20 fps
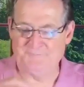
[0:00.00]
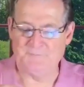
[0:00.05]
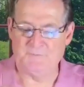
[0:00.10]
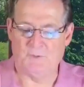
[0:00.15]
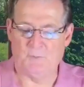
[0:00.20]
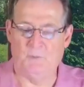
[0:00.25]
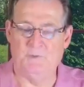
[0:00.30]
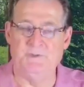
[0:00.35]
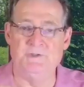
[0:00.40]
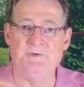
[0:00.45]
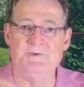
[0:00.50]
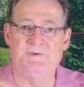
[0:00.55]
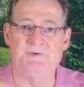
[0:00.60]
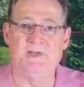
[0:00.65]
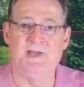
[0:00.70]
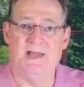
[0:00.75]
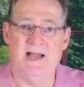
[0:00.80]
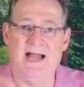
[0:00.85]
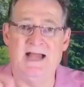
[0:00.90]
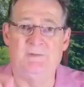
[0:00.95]
When you
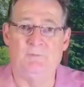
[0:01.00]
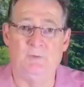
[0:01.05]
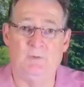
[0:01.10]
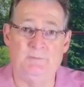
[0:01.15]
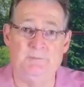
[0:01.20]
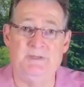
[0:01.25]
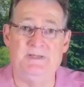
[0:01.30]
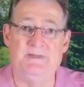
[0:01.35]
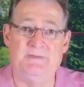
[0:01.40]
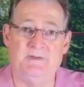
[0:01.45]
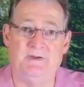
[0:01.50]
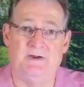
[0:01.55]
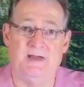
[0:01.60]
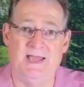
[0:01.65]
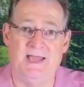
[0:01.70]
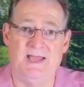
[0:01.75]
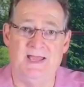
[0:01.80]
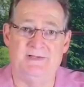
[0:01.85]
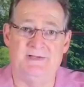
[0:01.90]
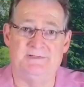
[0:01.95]
say, I will be there
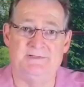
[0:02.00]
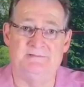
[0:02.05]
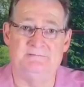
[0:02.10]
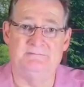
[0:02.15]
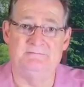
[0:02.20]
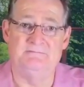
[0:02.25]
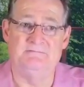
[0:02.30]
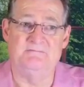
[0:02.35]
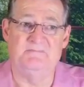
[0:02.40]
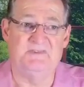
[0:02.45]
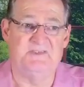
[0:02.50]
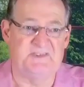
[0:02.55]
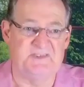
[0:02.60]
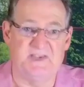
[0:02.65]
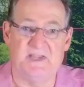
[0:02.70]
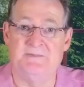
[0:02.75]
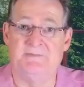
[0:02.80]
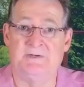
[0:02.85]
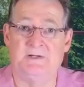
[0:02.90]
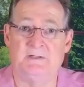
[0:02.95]
at
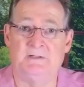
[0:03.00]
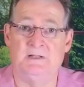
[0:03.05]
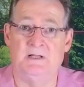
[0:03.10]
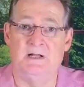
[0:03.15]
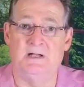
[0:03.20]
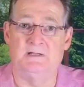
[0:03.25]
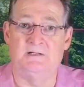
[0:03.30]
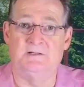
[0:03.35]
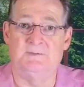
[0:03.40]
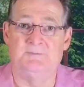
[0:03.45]
seven o'clock,